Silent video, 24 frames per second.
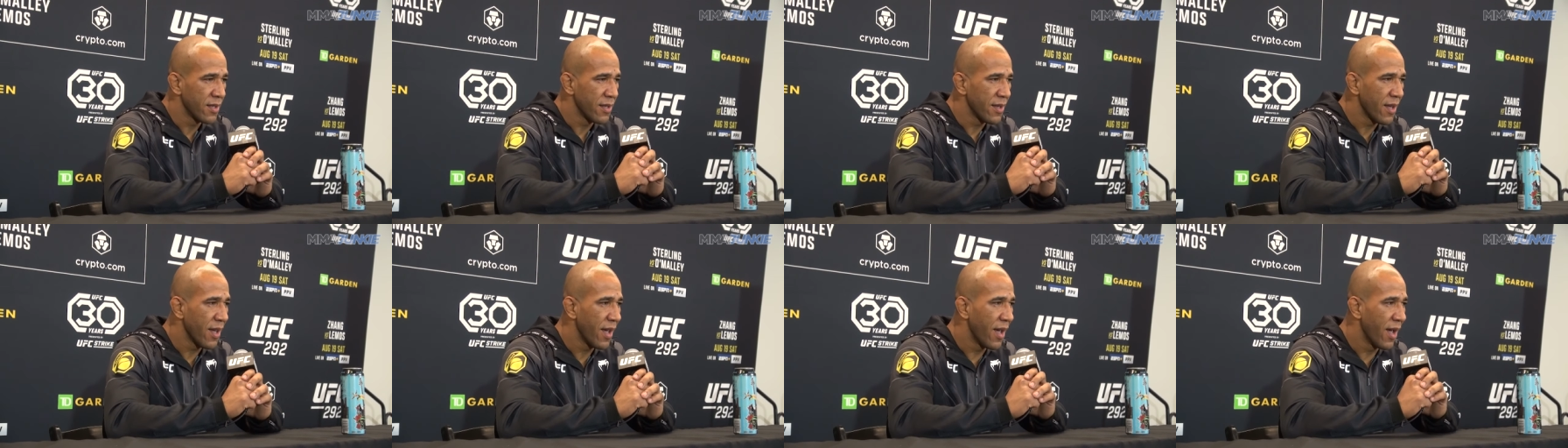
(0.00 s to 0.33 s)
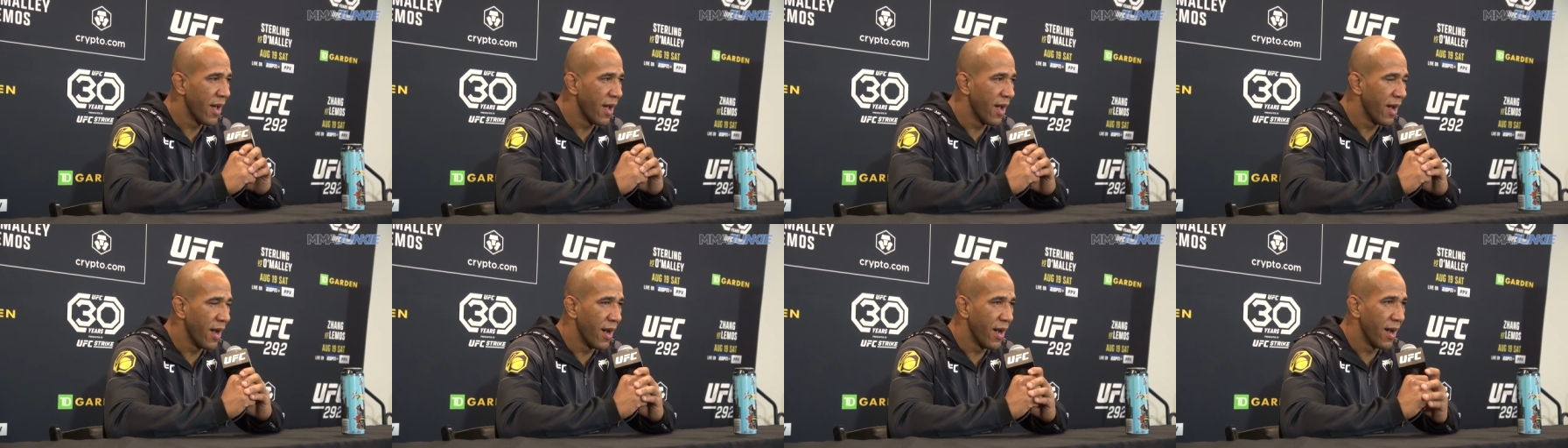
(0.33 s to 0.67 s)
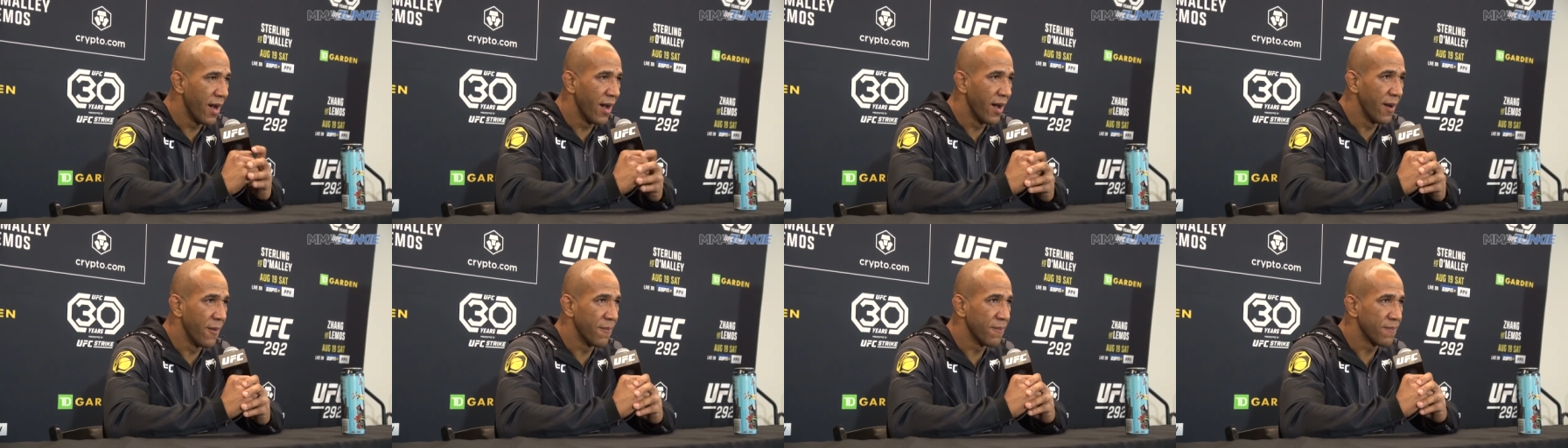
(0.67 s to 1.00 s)

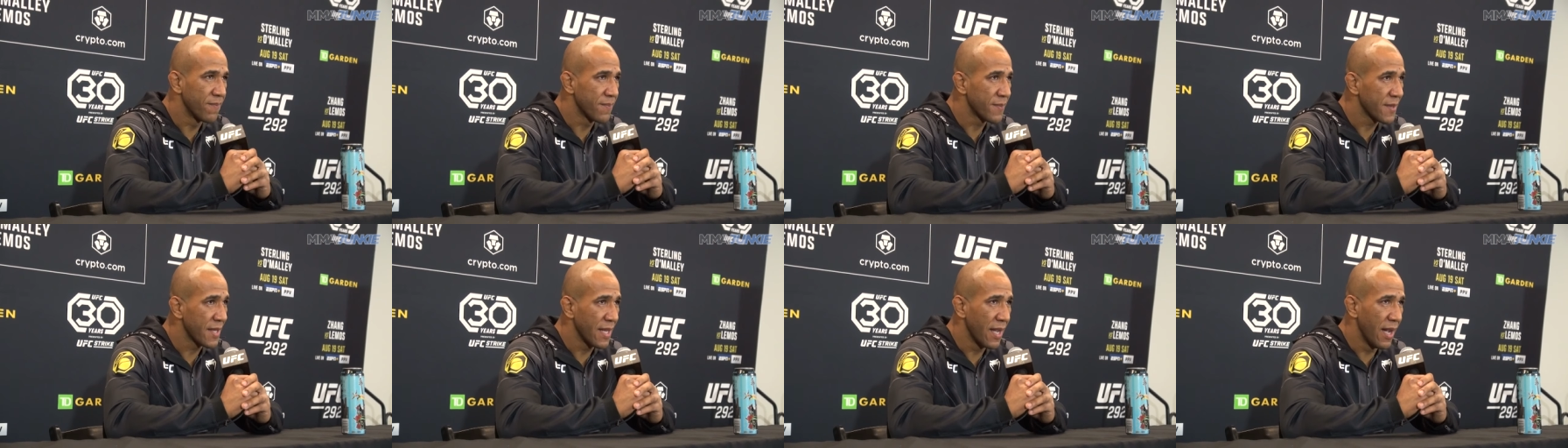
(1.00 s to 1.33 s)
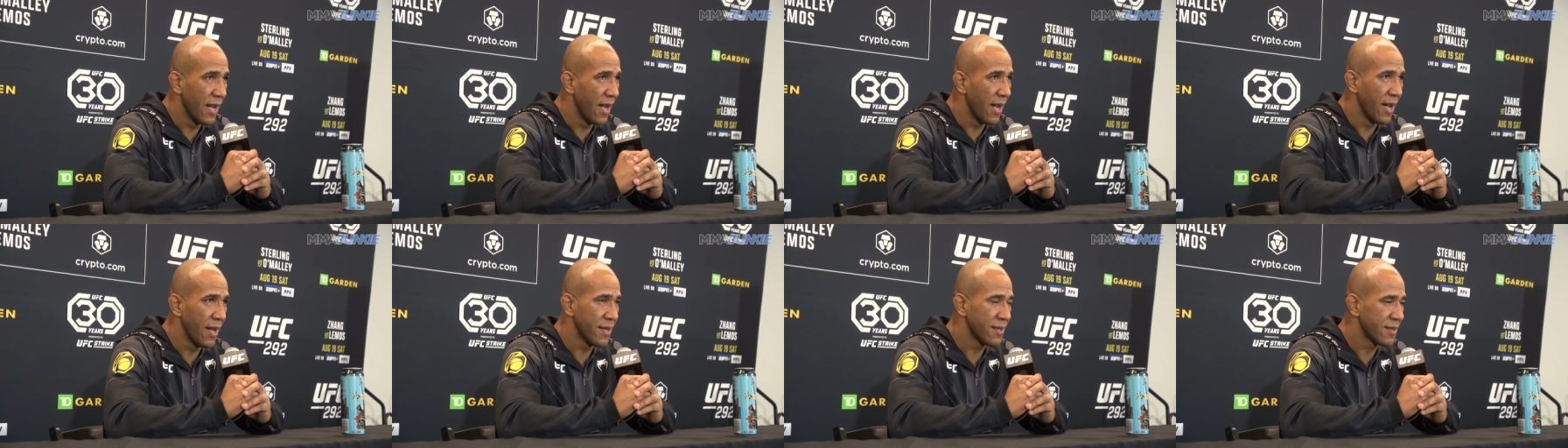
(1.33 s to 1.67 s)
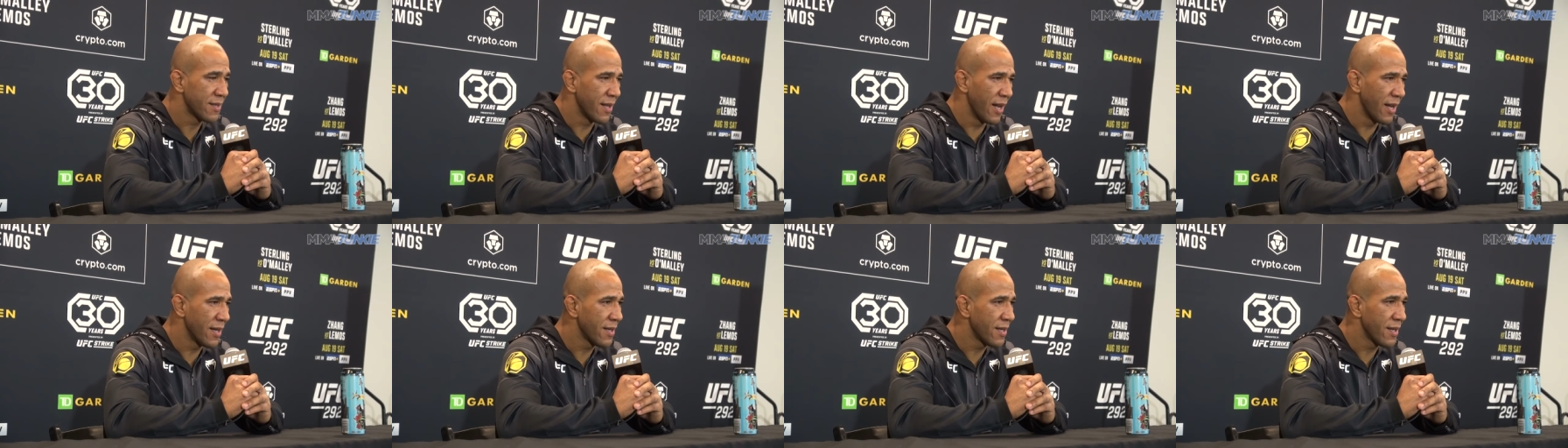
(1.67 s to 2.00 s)
Yeah,
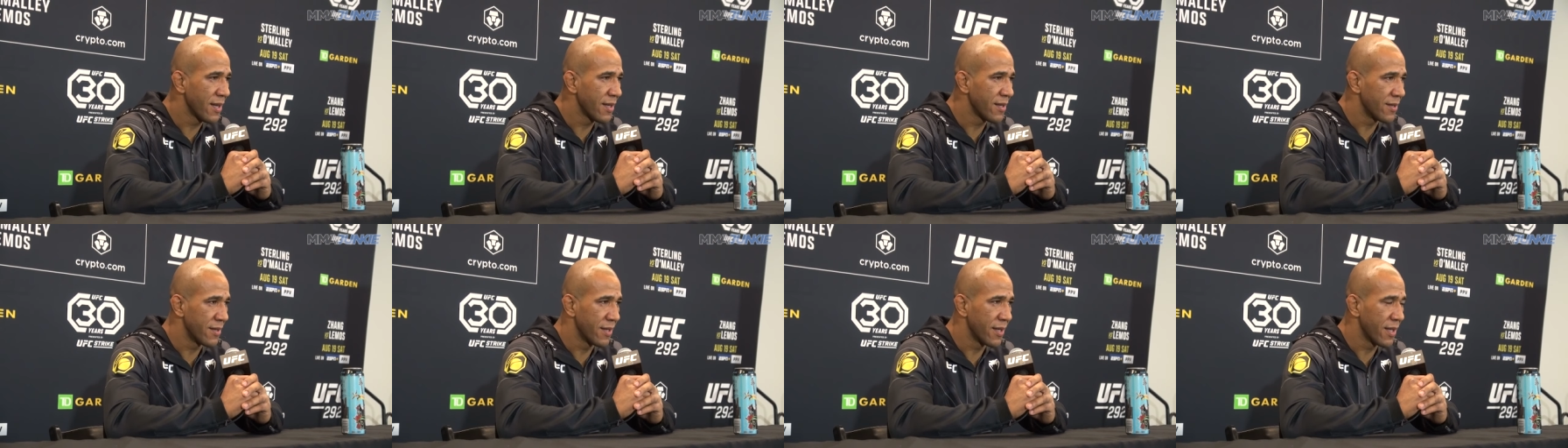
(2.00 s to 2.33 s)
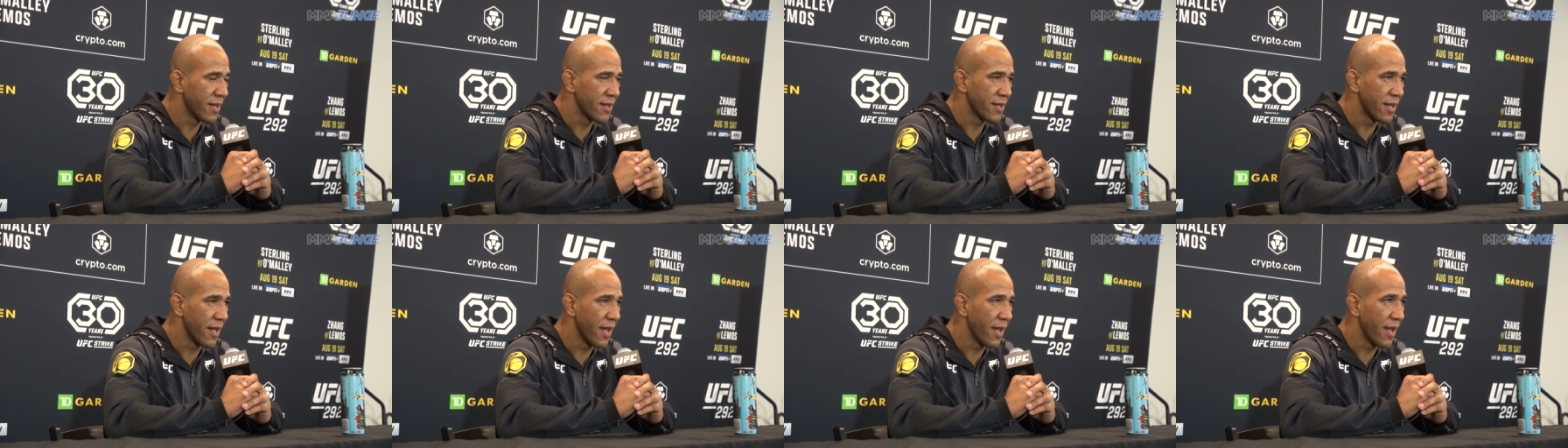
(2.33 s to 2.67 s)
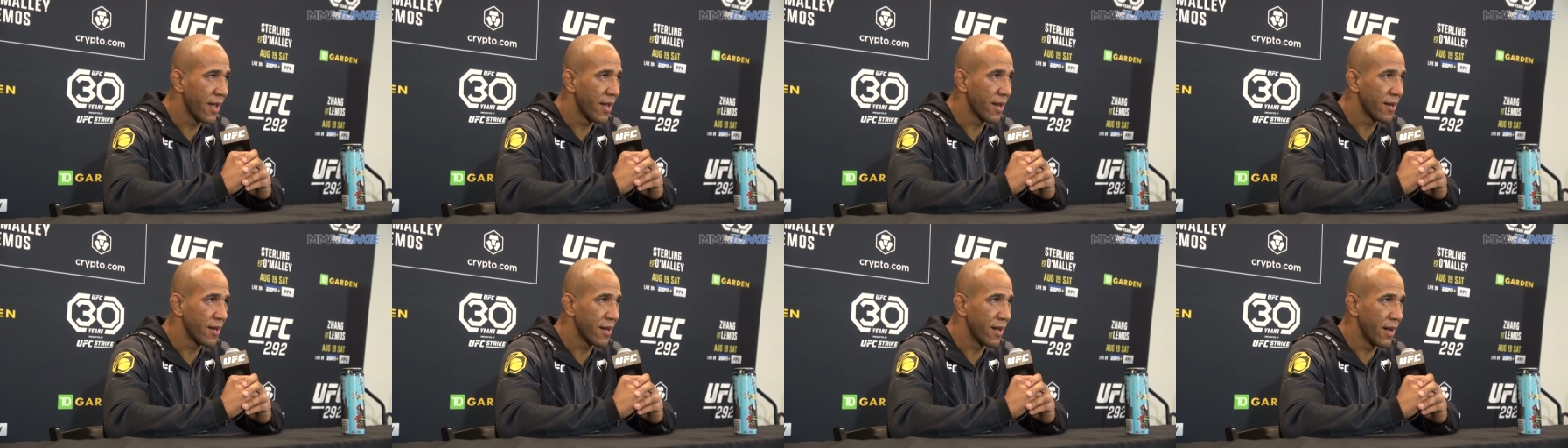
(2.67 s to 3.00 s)
I didn't hit
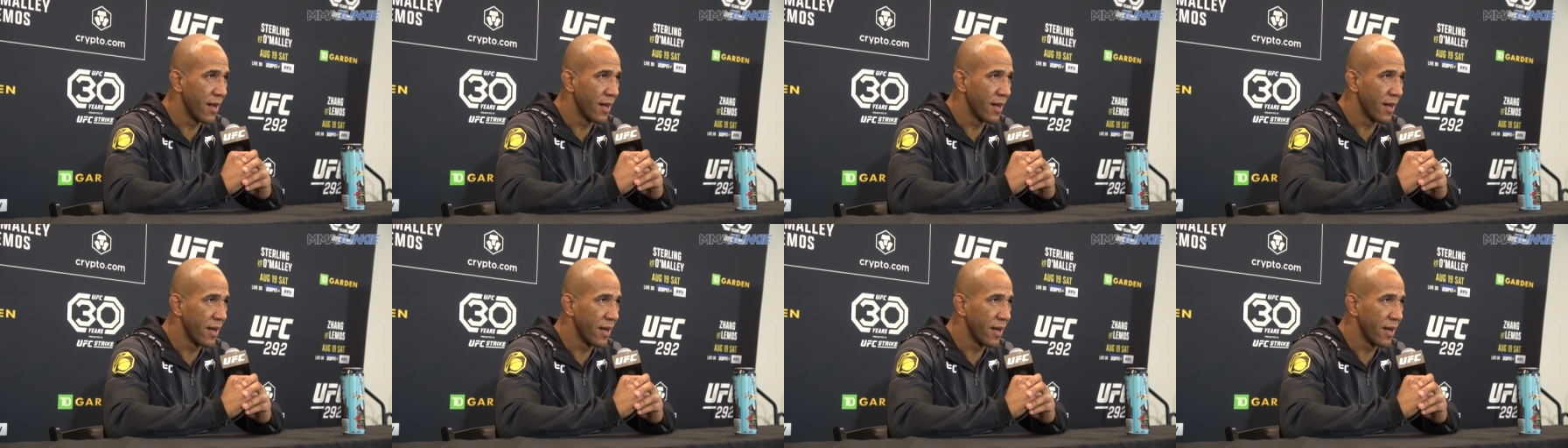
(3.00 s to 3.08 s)
that.